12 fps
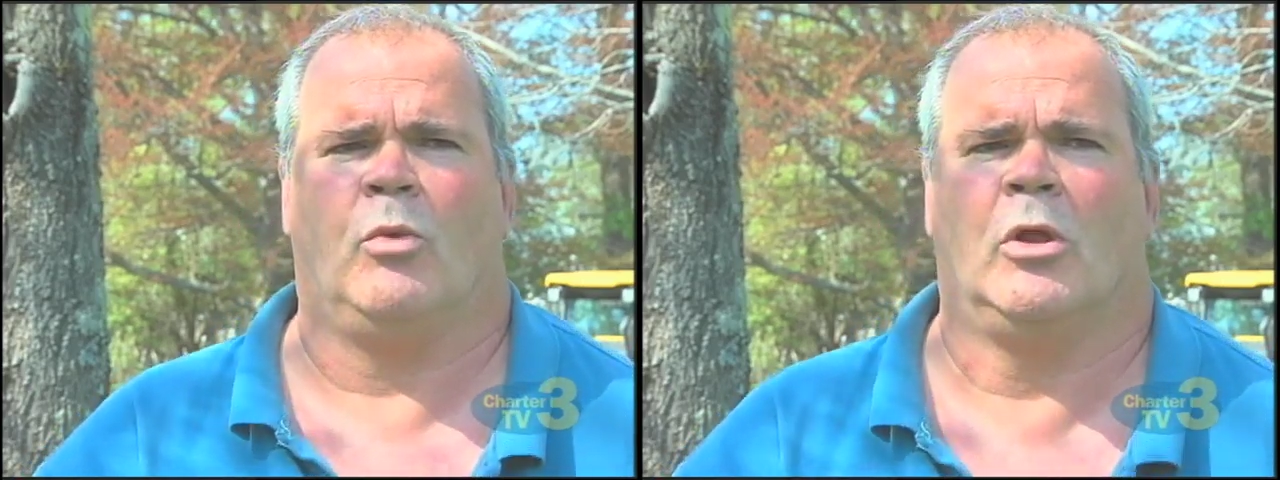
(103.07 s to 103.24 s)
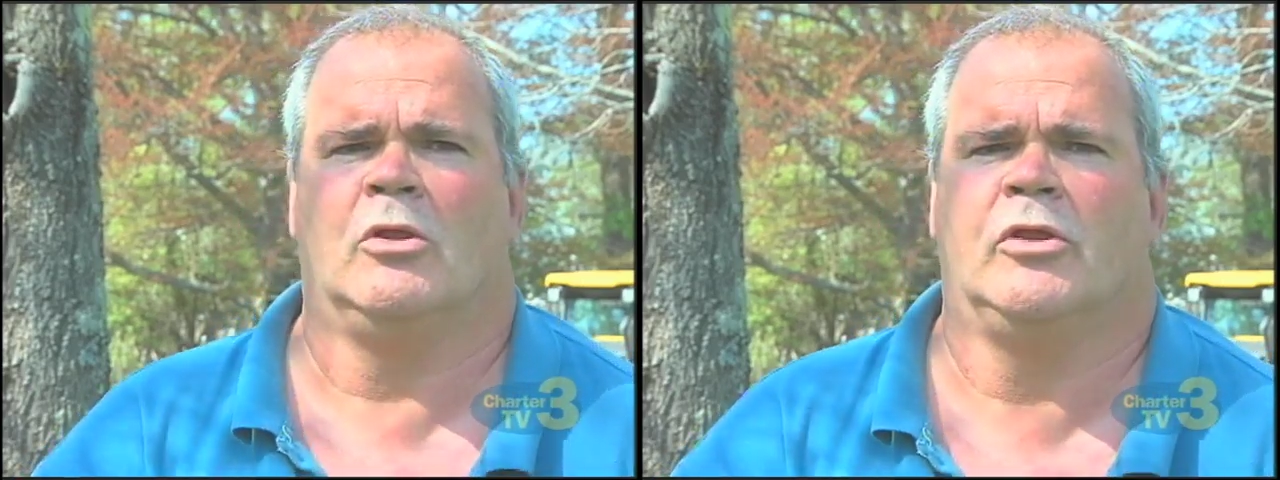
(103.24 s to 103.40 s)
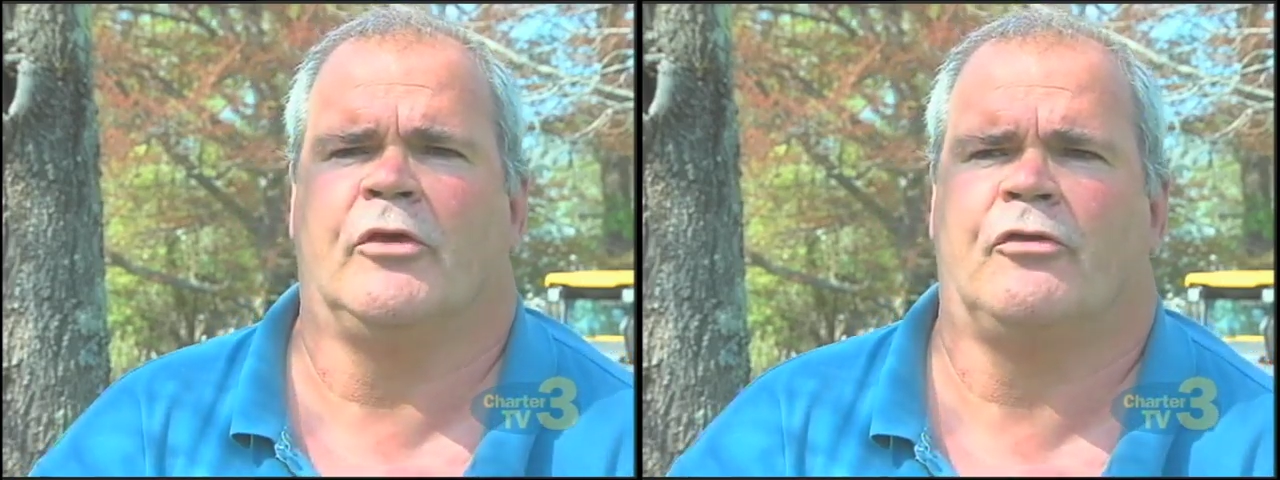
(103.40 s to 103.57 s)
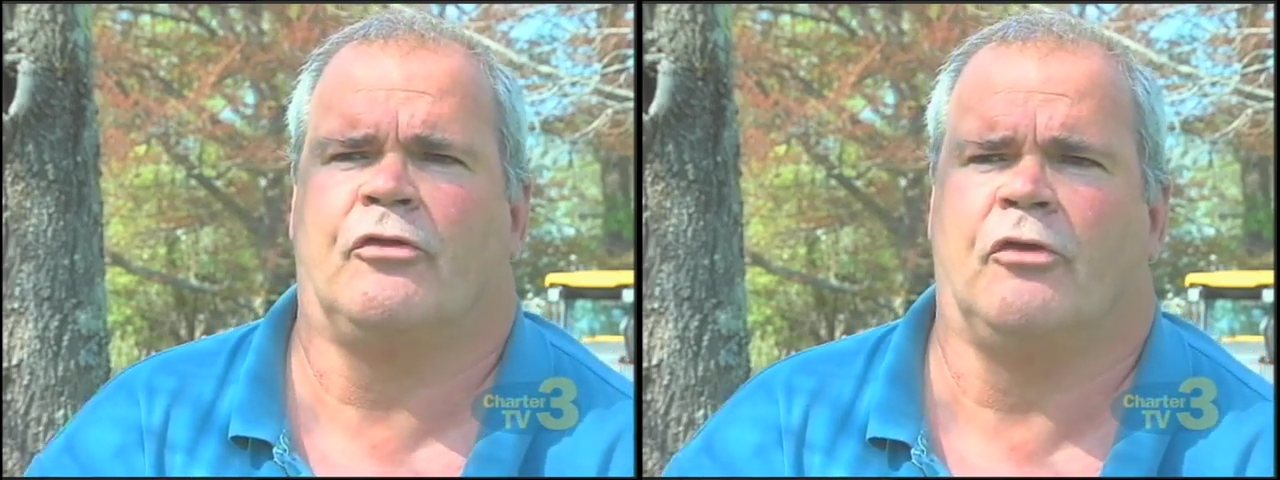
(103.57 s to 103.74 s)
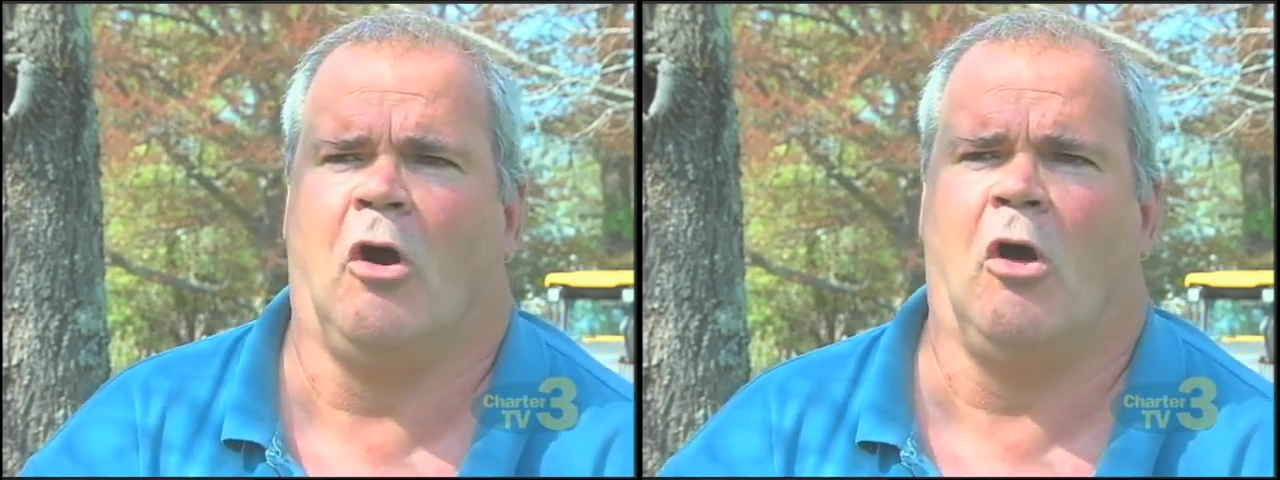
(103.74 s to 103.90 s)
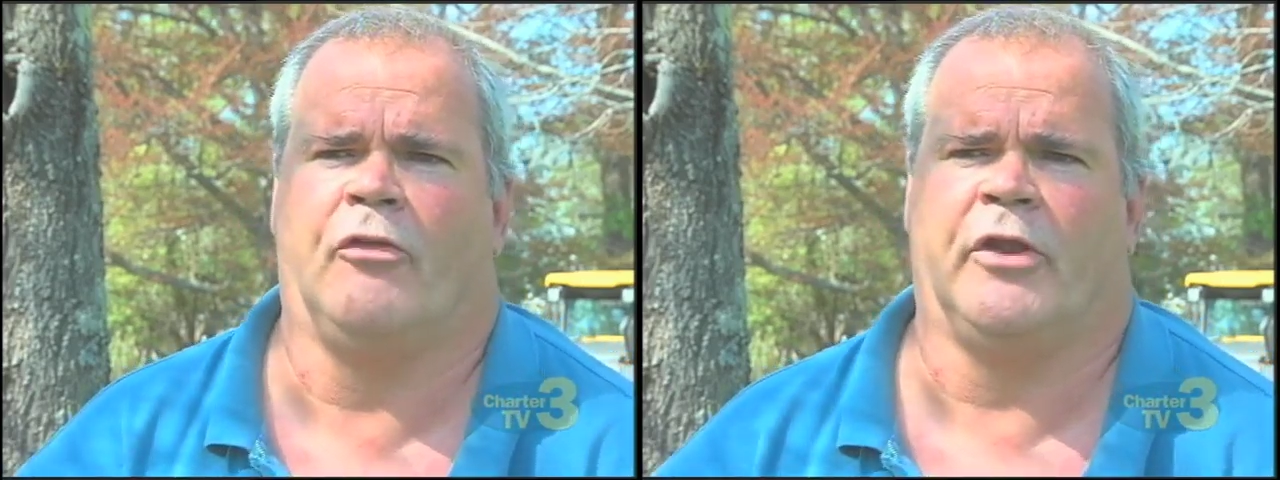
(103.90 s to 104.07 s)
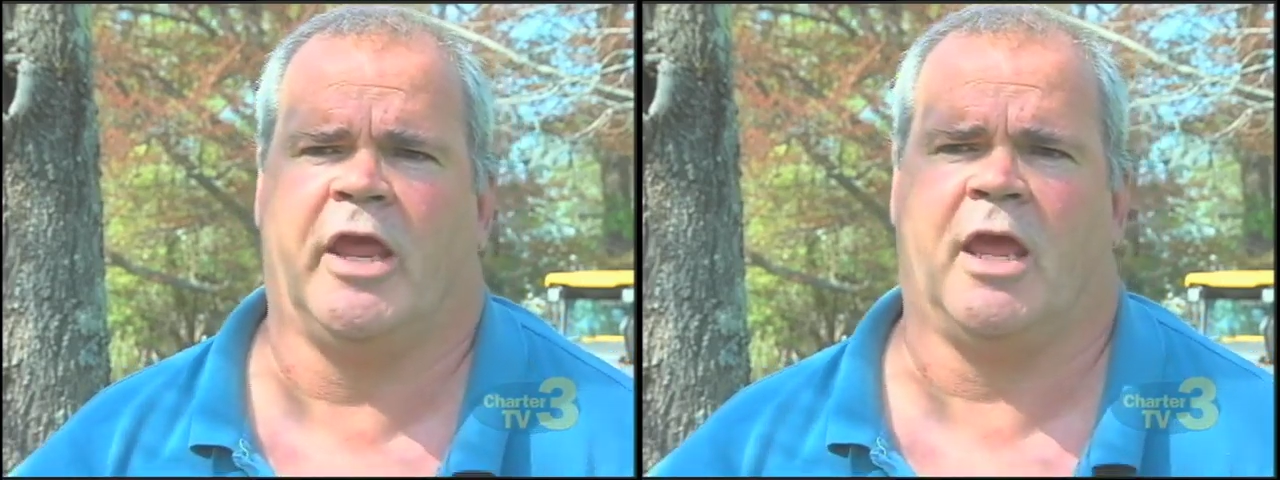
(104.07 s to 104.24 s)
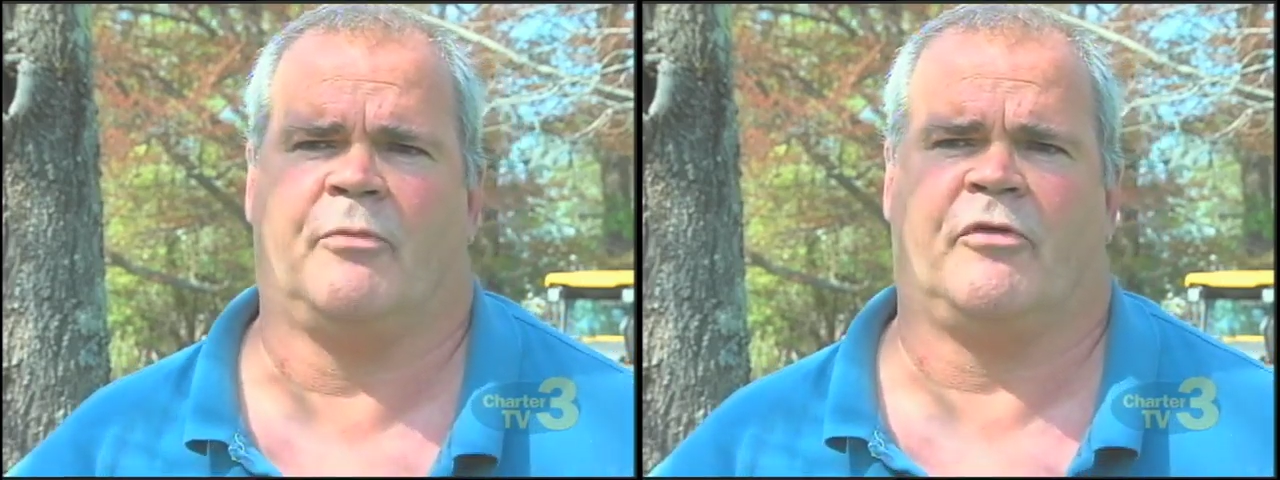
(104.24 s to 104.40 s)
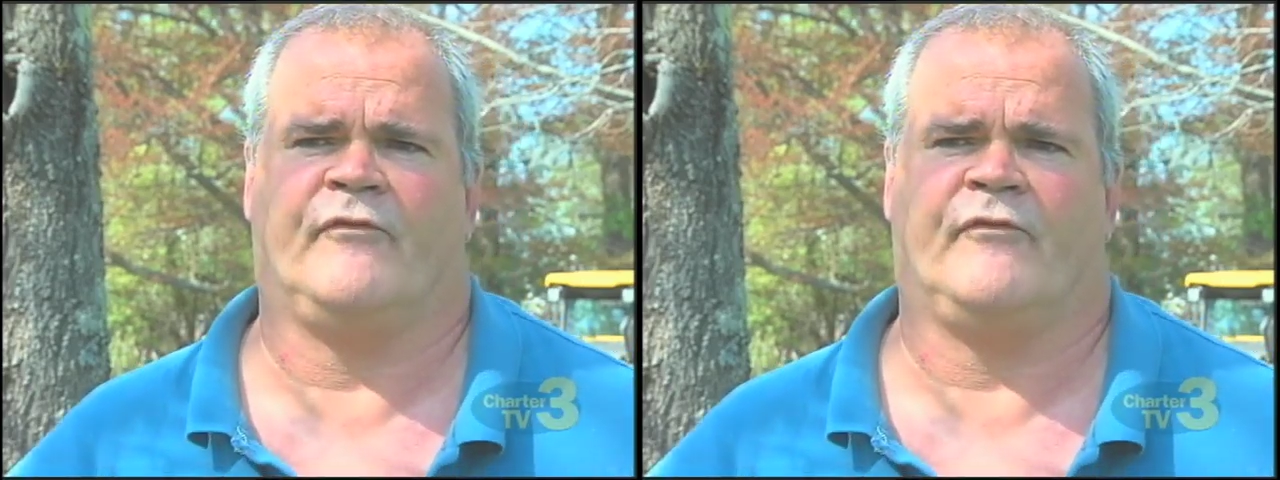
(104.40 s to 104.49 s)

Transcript: we'll list all the names